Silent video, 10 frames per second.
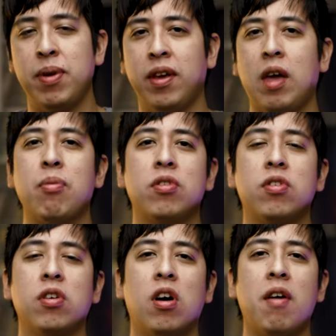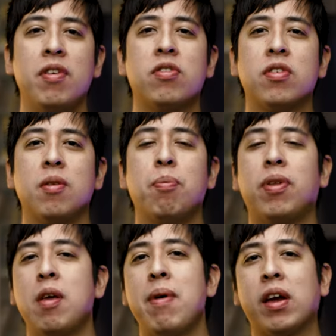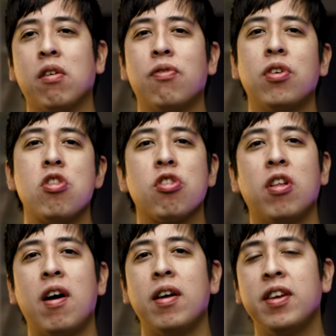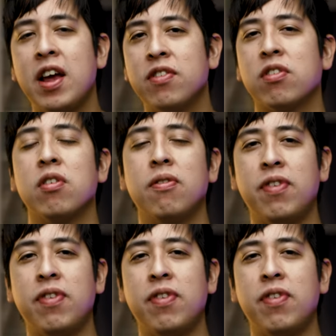being able to obviously play back your footage a lot nicer and